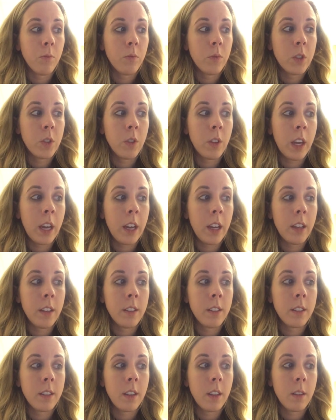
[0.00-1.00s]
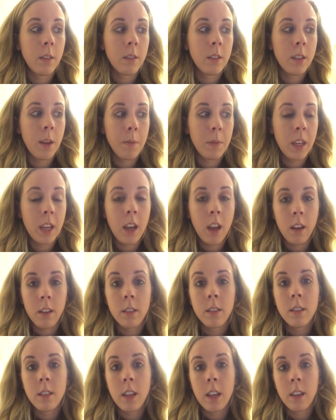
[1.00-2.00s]
So that is something
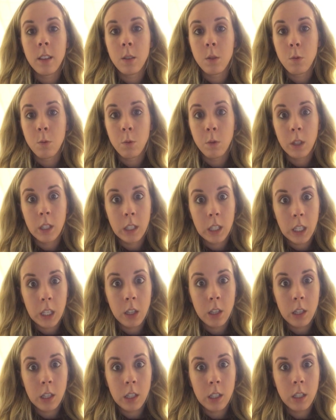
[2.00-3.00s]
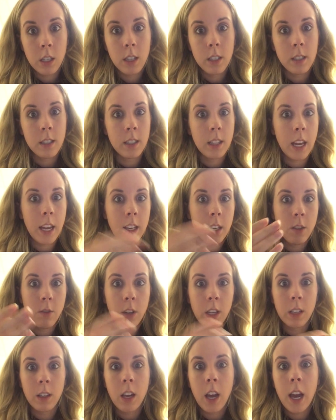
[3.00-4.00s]
else that is really good, because then you
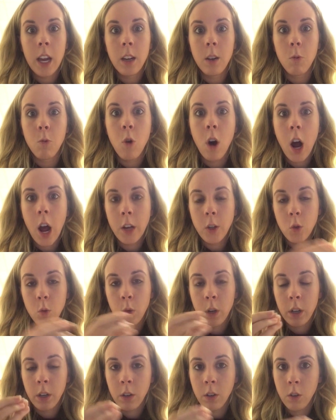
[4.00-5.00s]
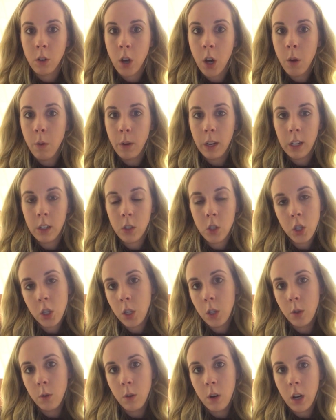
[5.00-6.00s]
can kind of watch where you're going
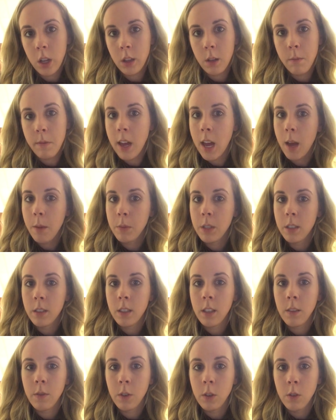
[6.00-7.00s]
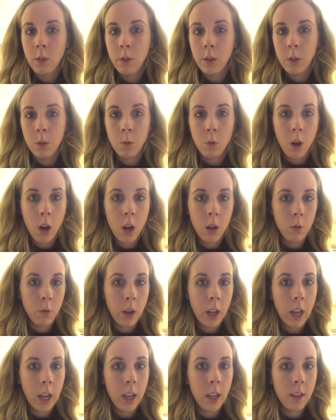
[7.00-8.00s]
too on the map to see if you're going the wrong
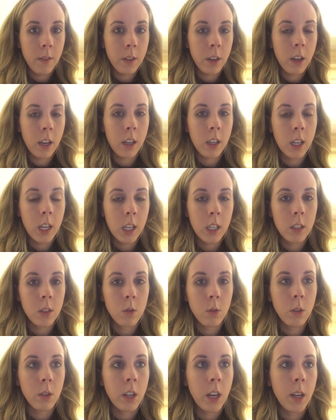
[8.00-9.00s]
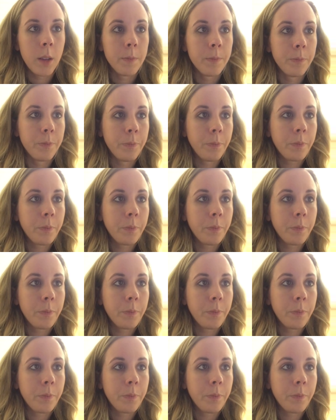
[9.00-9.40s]
way if you get kind of screwed up.